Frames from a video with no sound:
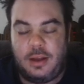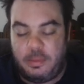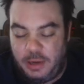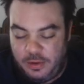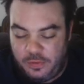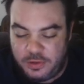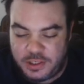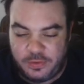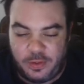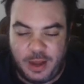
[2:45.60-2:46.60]
I mean,
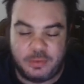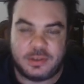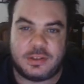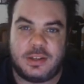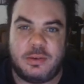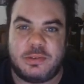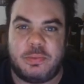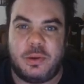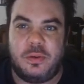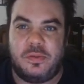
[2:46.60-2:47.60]
first of all, that was
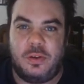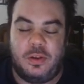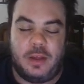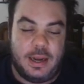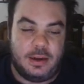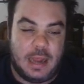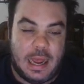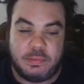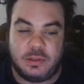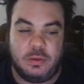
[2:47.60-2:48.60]
beautiful and
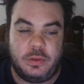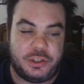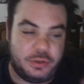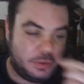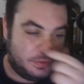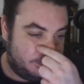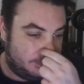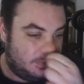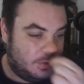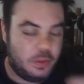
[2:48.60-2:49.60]
absolutely true.
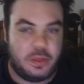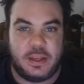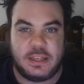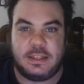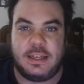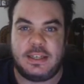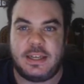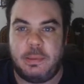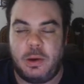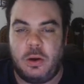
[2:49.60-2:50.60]
All the things that they
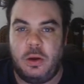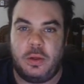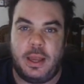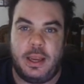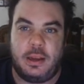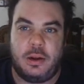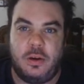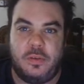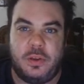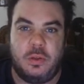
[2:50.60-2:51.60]
said about, oh, hey, you
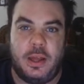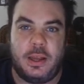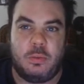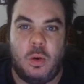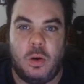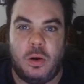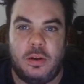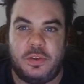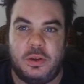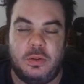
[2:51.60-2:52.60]
know, if you like war,
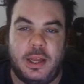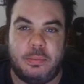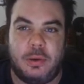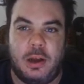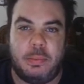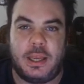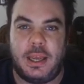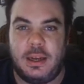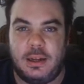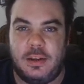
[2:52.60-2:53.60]
if you like
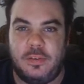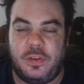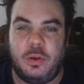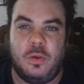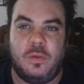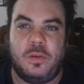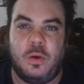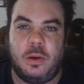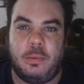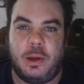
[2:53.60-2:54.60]
propaganda, if you don't
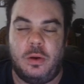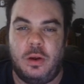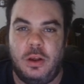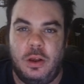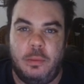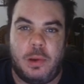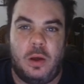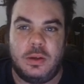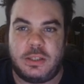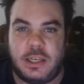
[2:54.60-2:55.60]
vote about
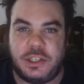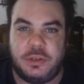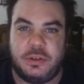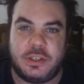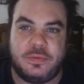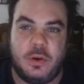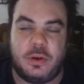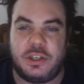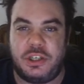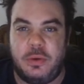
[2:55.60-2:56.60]
policies, you just
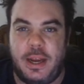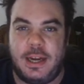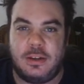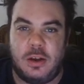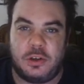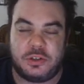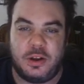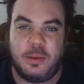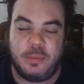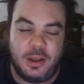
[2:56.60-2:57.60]
vote because you hate Donald
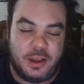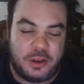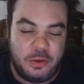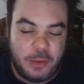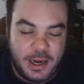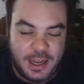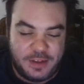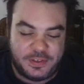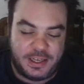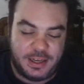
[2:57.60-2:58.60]
Trump, you might
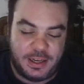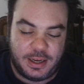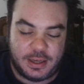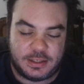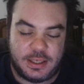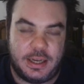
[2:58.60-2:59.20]
have TDS.